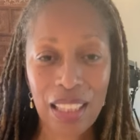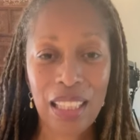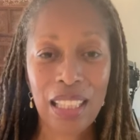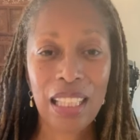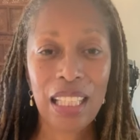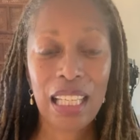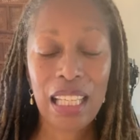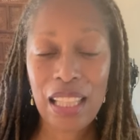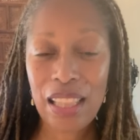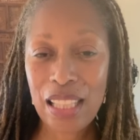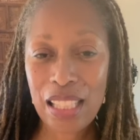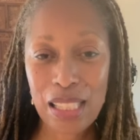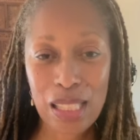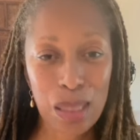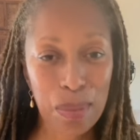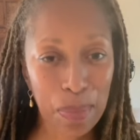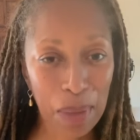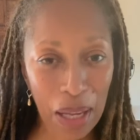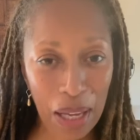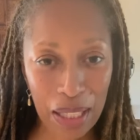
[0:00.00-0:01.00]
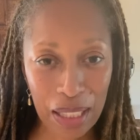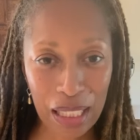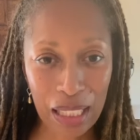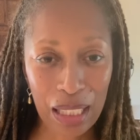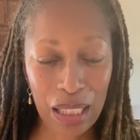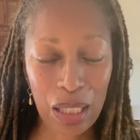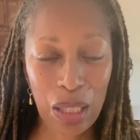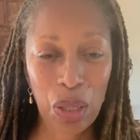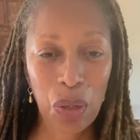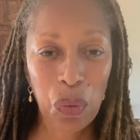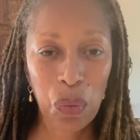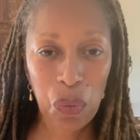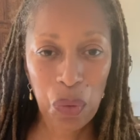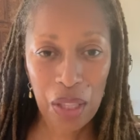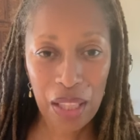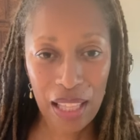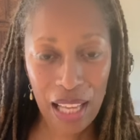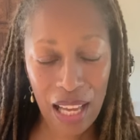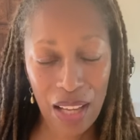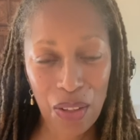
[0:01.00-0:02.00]
in this body
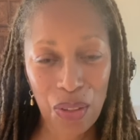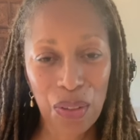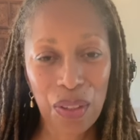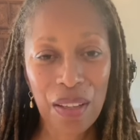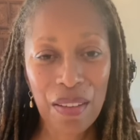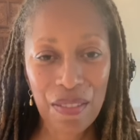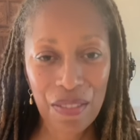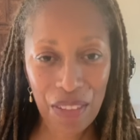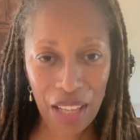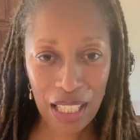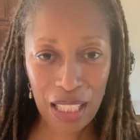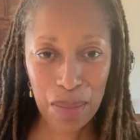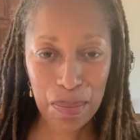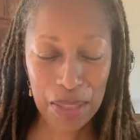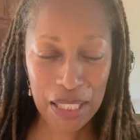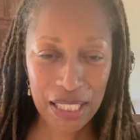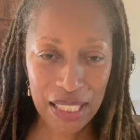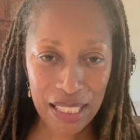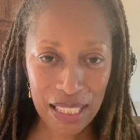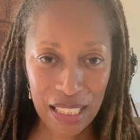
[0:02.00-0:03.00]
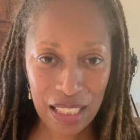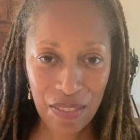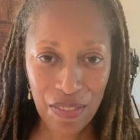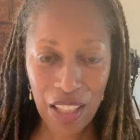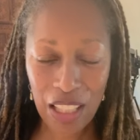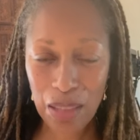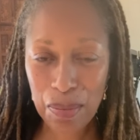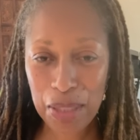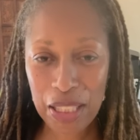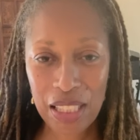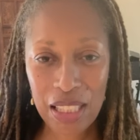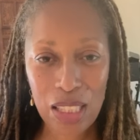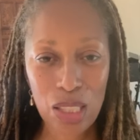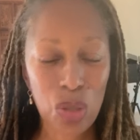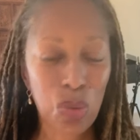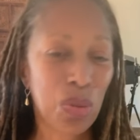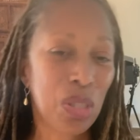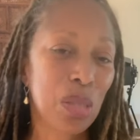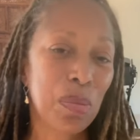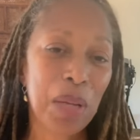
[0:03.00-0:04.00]
without vitamin D. Vitamin D is
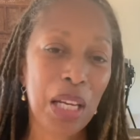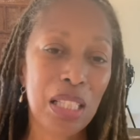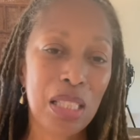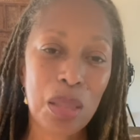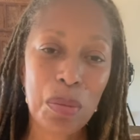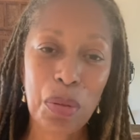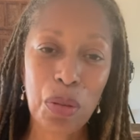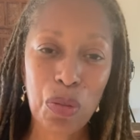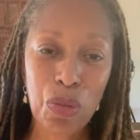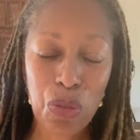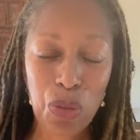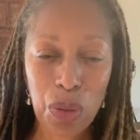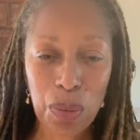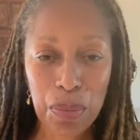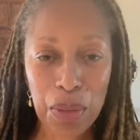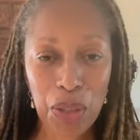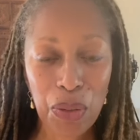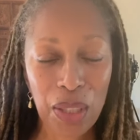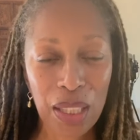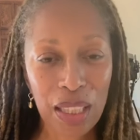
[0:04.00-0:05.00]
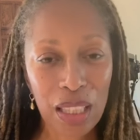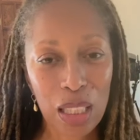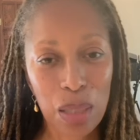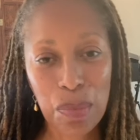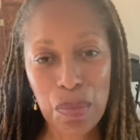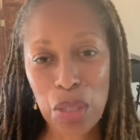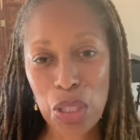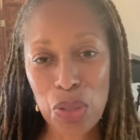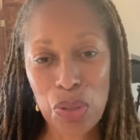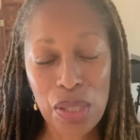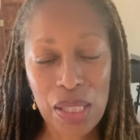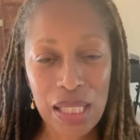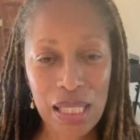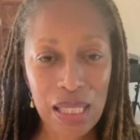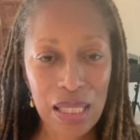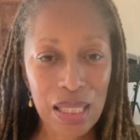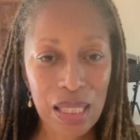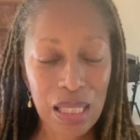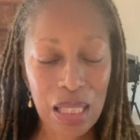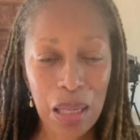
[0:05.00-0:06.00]
responsible for building the immune
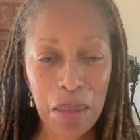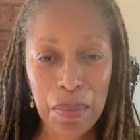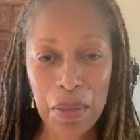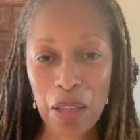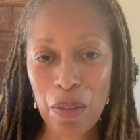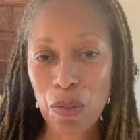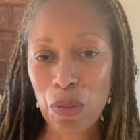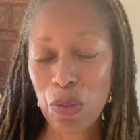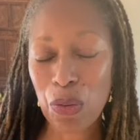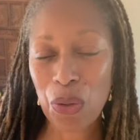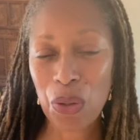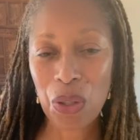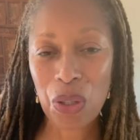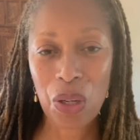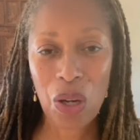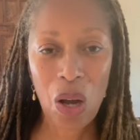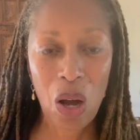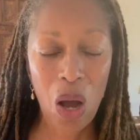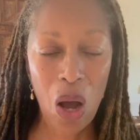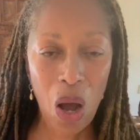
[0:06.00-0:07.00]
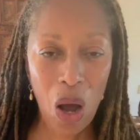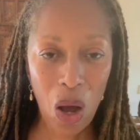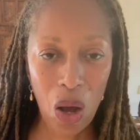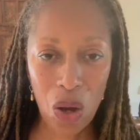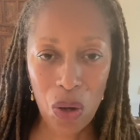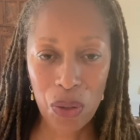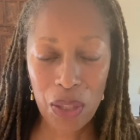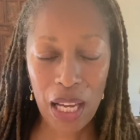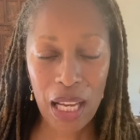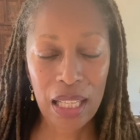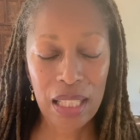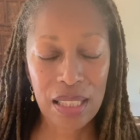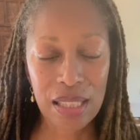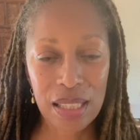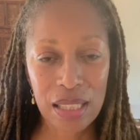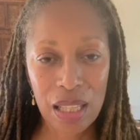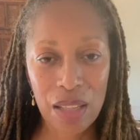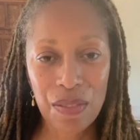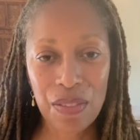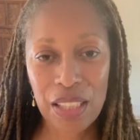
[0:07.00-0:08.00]
system and for all kinds
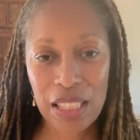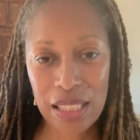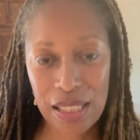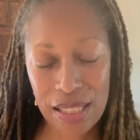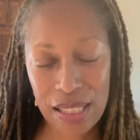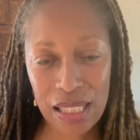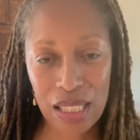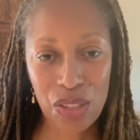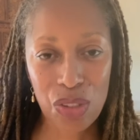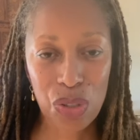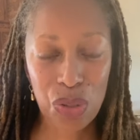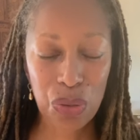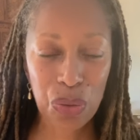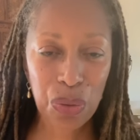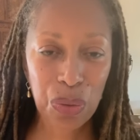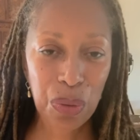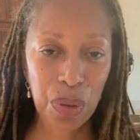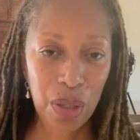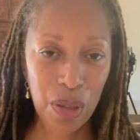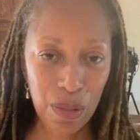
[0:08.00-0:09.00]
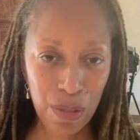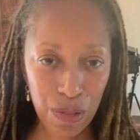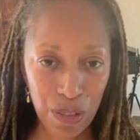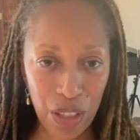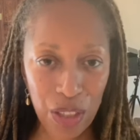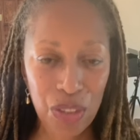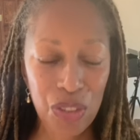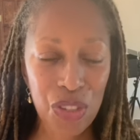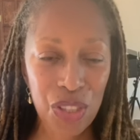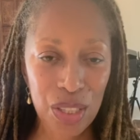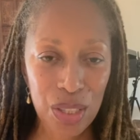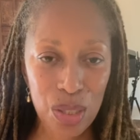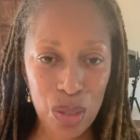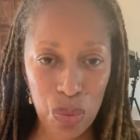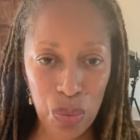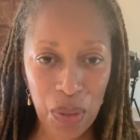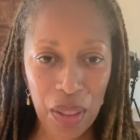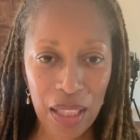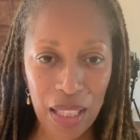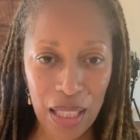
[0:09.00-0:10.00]
of essential functions
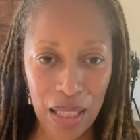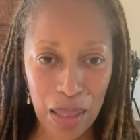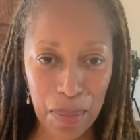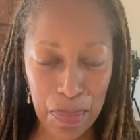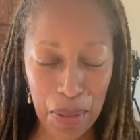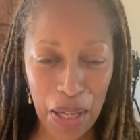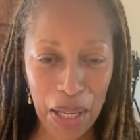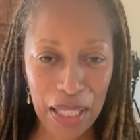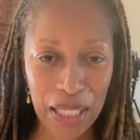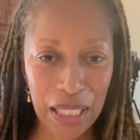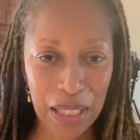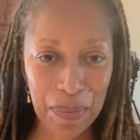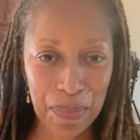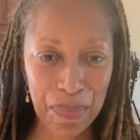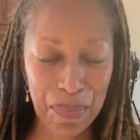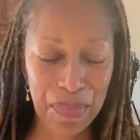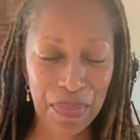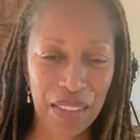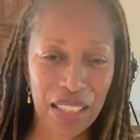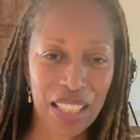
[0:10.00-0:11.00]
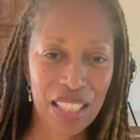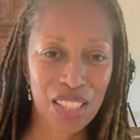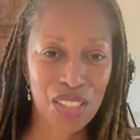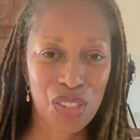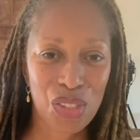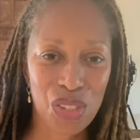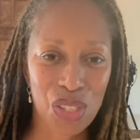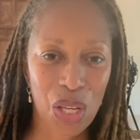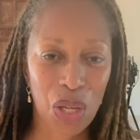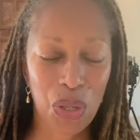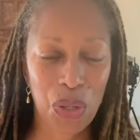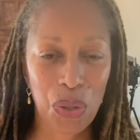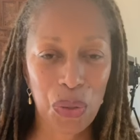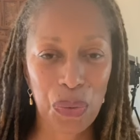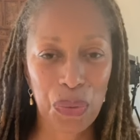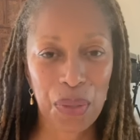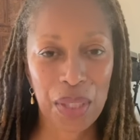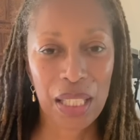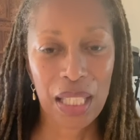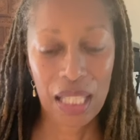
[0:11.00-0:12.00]
within the body. So